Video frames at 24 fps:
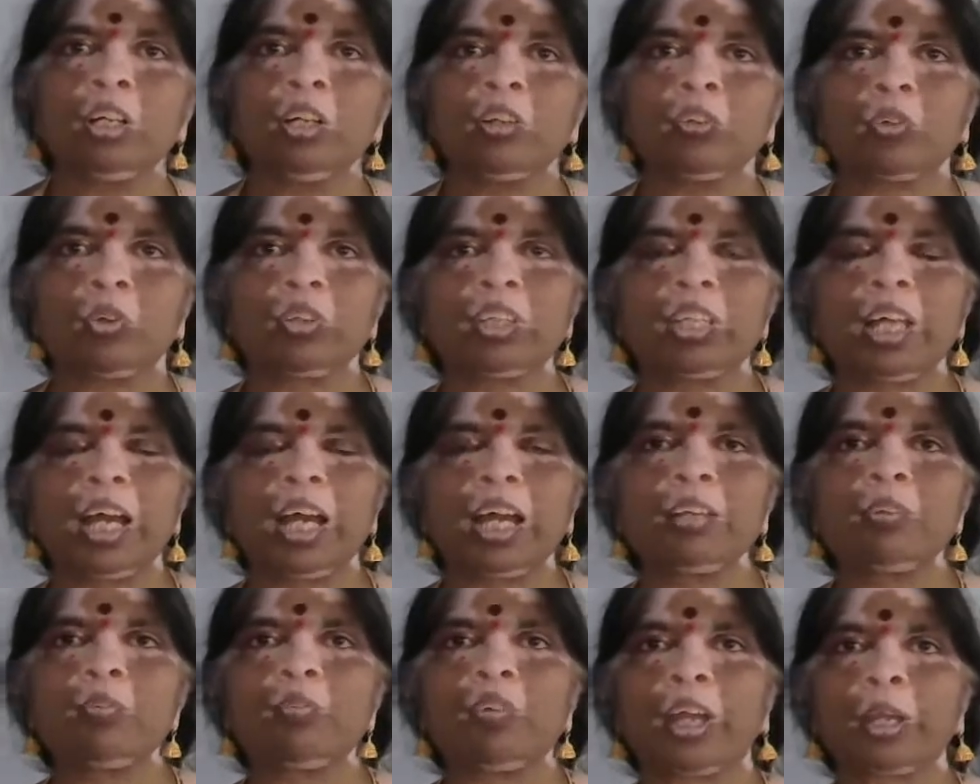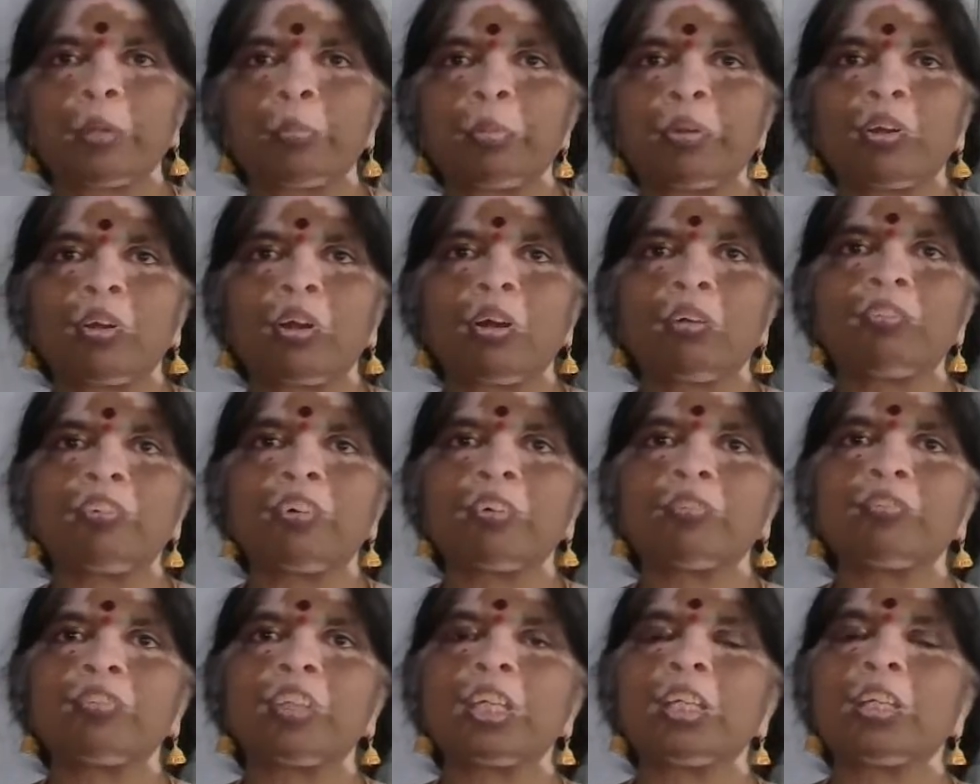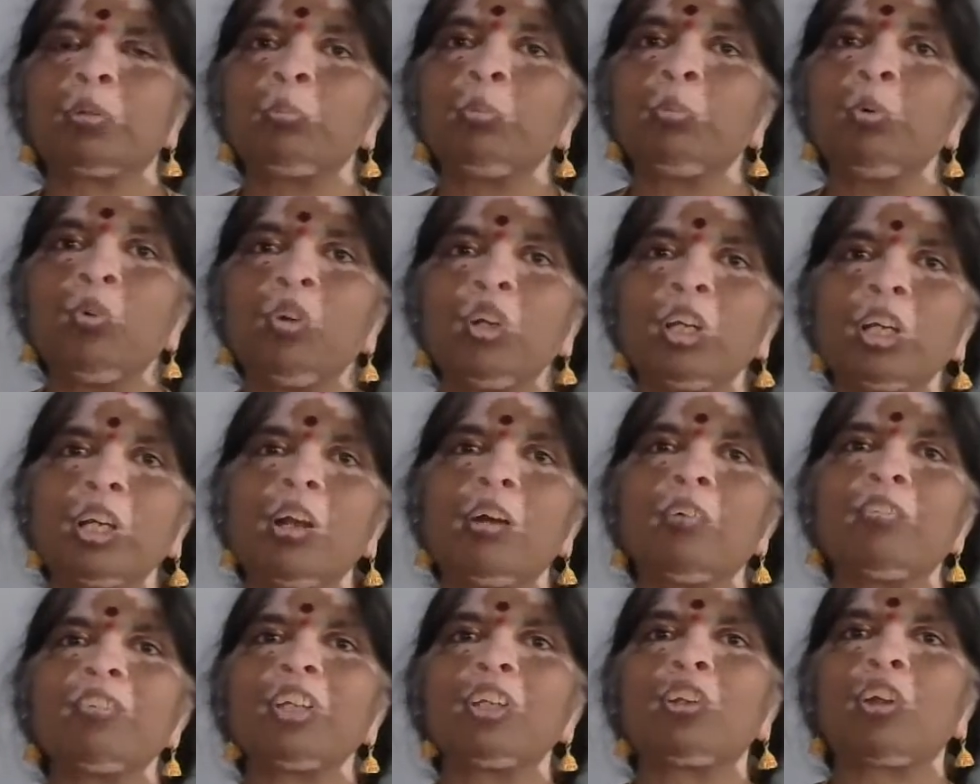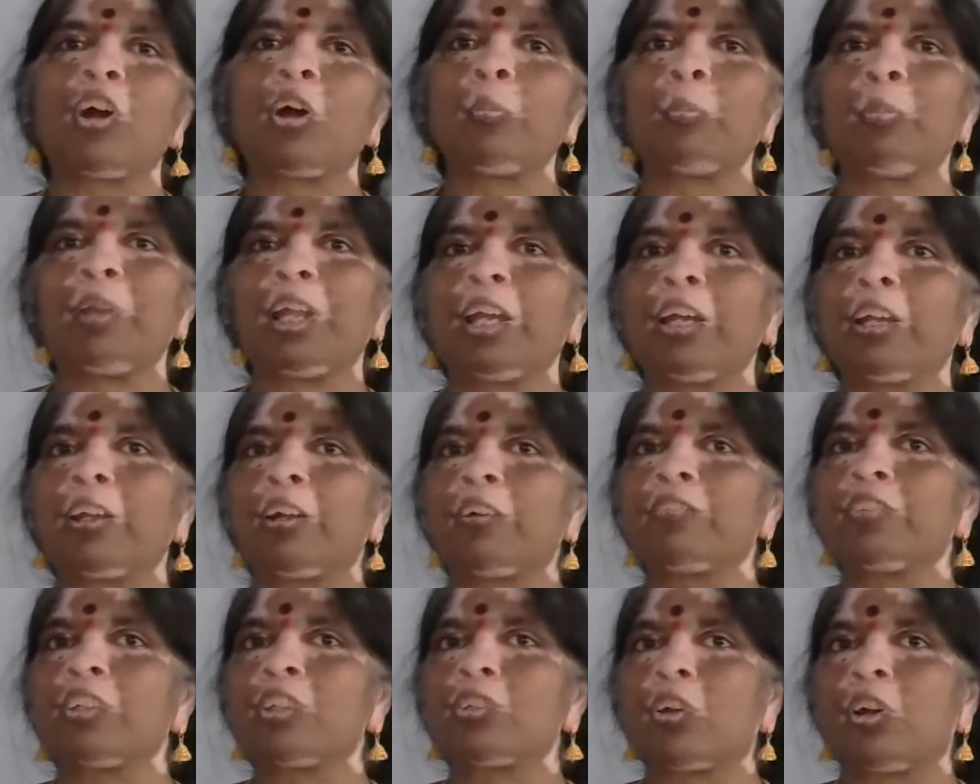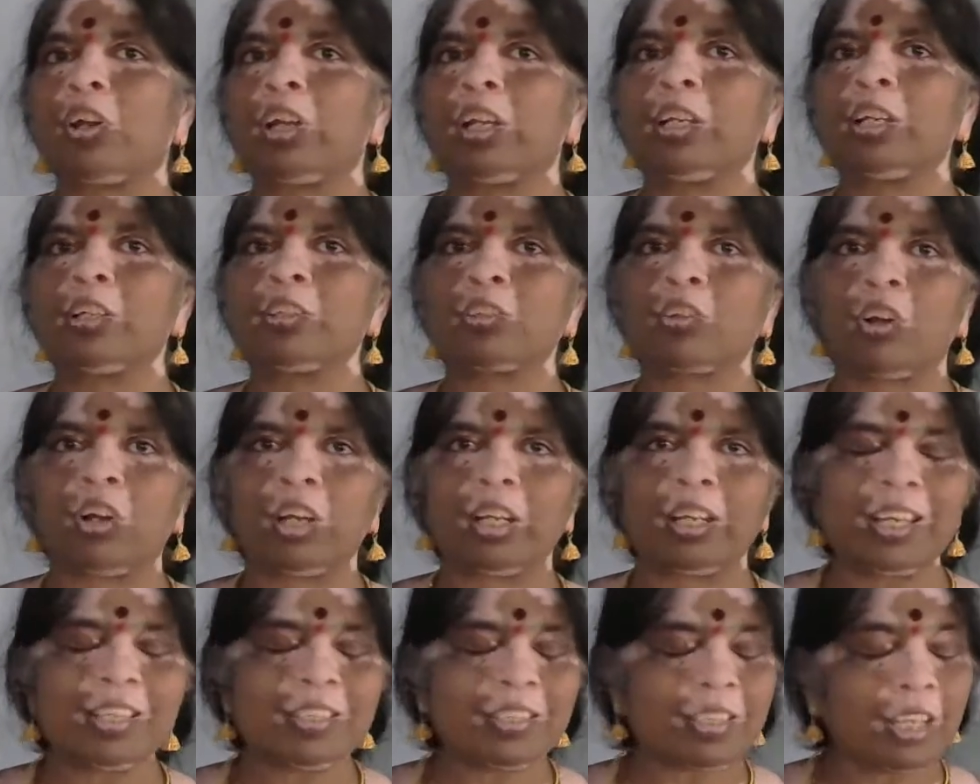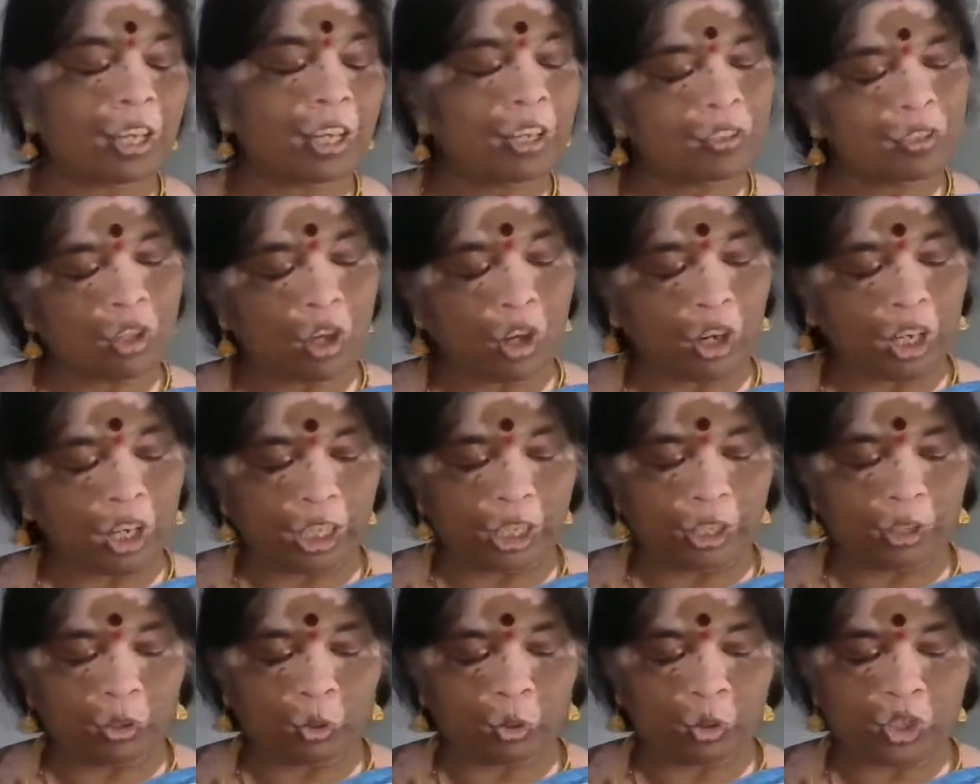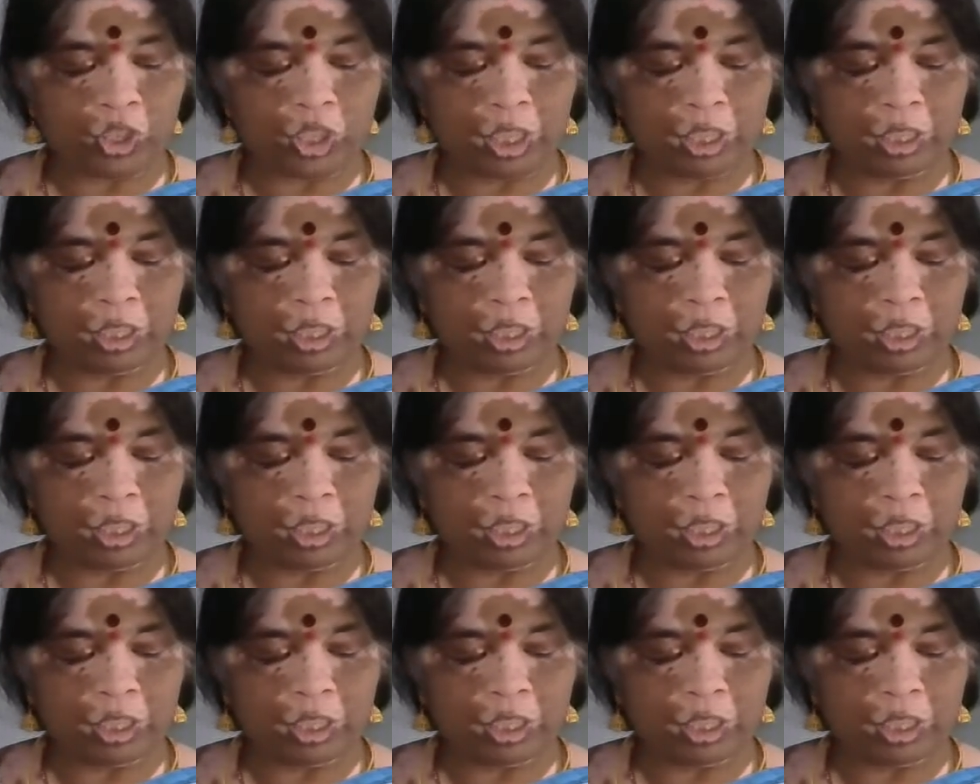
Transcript: So that wiping off of the removing of the top layer of the soil is called as soil erosion.